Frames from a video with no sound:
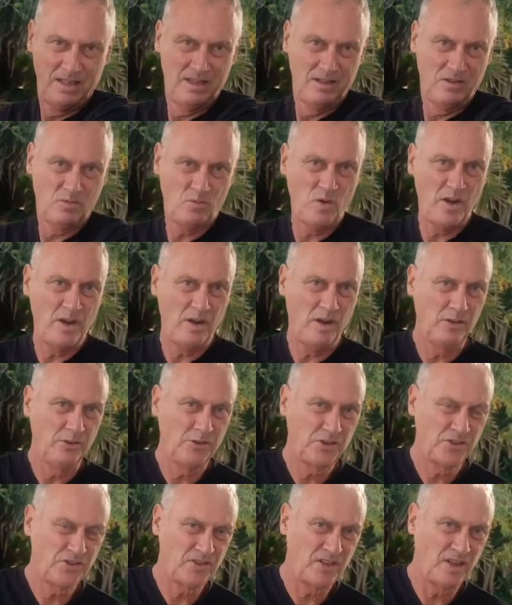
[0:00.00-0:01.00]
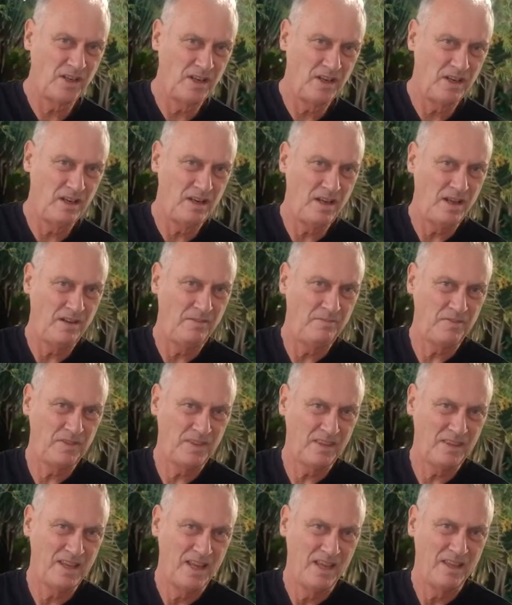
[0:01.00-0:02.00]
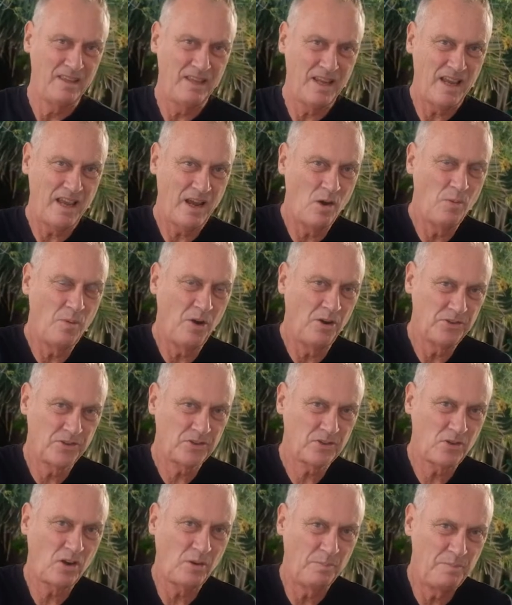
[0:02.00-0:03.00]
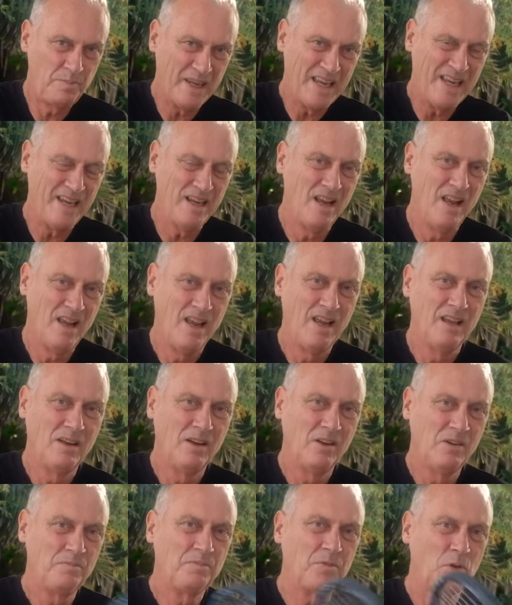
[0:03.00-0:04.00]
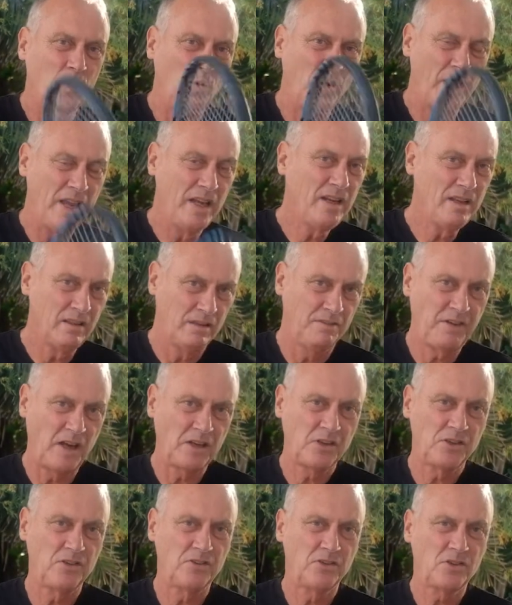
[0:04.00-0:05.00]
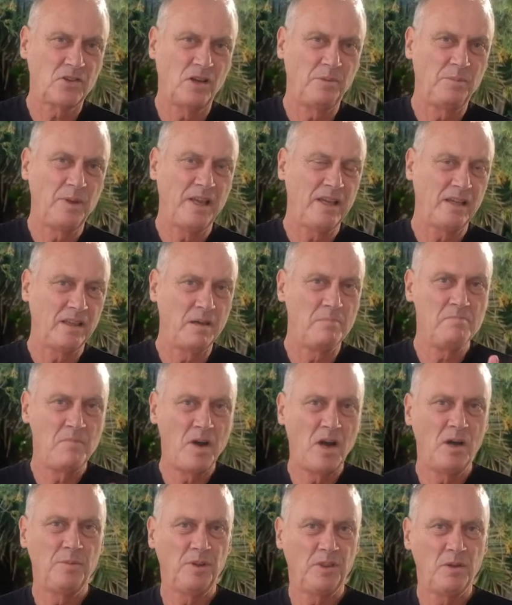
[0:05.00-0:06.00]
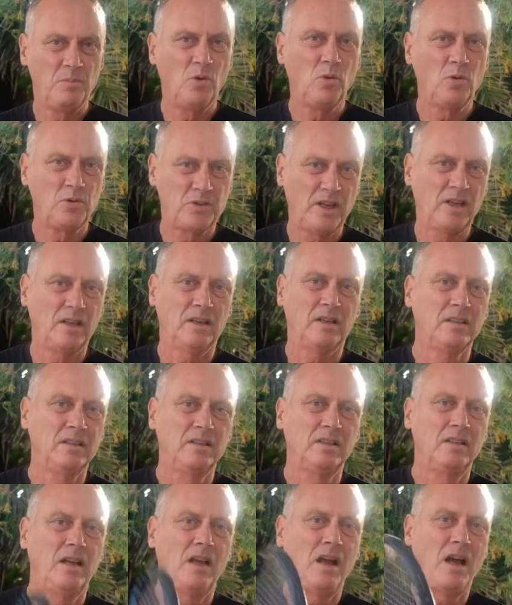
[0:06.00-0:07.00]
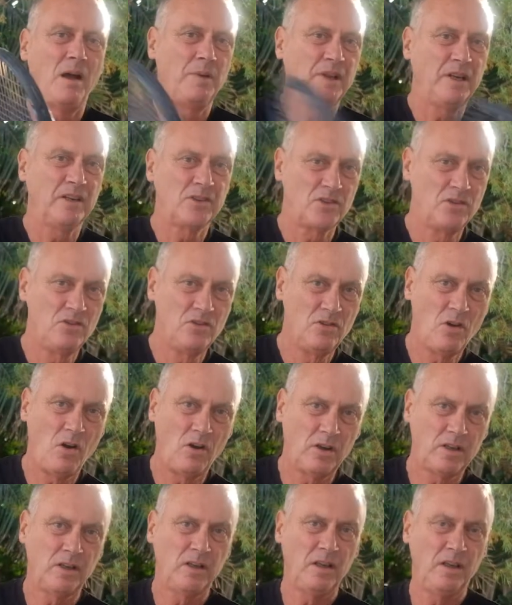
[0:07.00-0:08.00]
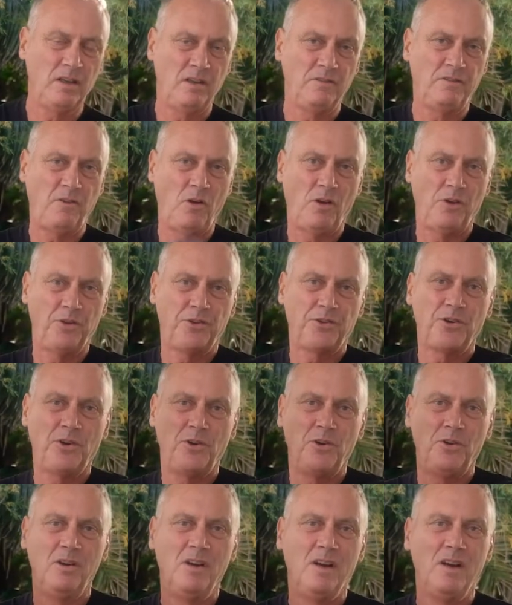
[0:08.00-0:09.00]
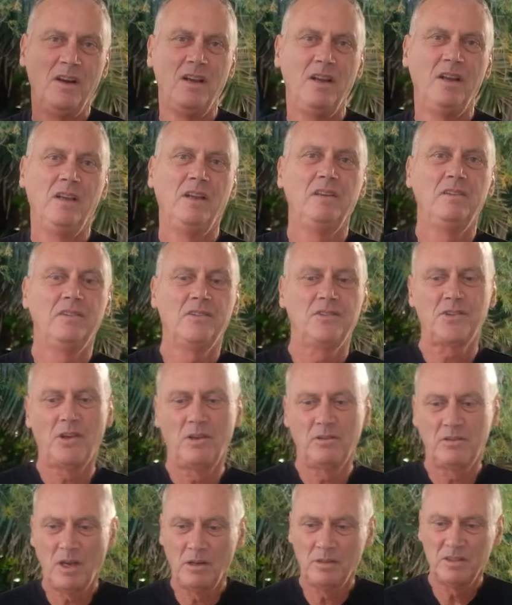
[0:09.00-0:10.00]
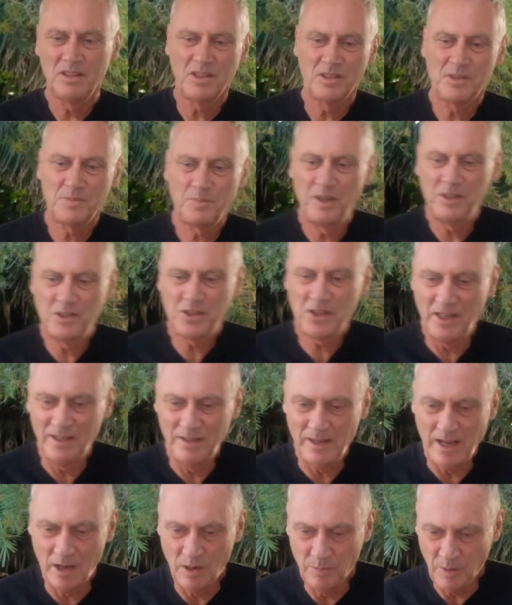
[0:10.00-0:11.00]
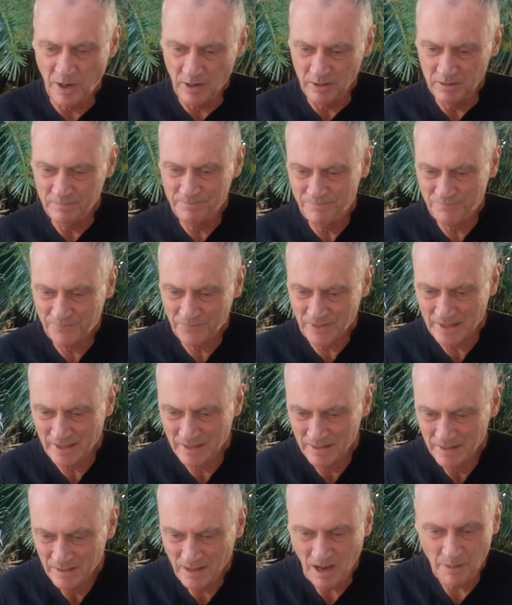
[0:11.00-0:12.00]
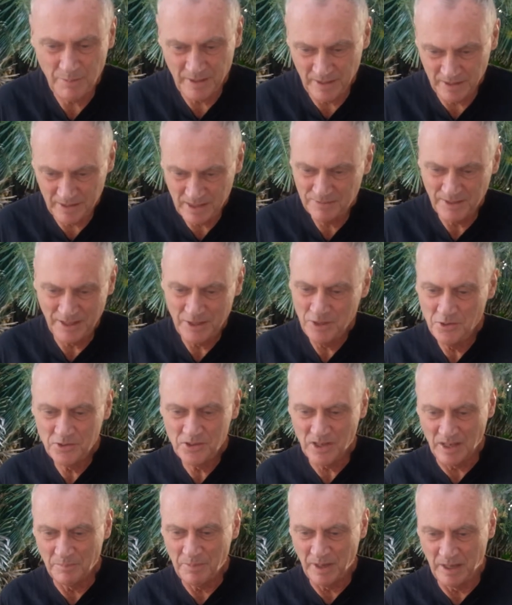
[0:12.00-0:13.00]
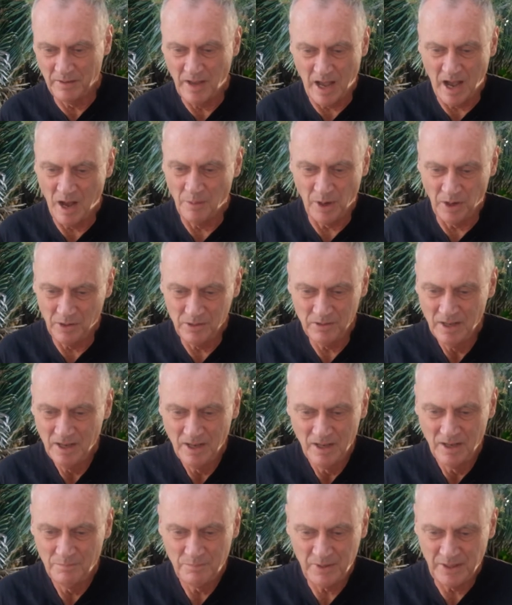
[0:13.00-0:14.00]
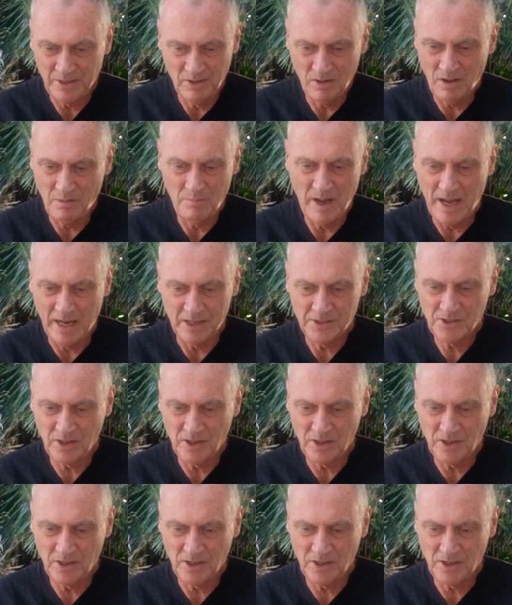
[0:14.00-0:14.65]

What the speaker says: We're interested in the elbow's got to be, or any of the functions got to be at the moment the ball's hit. I mean, it's not in the follow through. So go into the spreadsheet, elbow, I mean, they're definitely using a bit of elbow, but not much.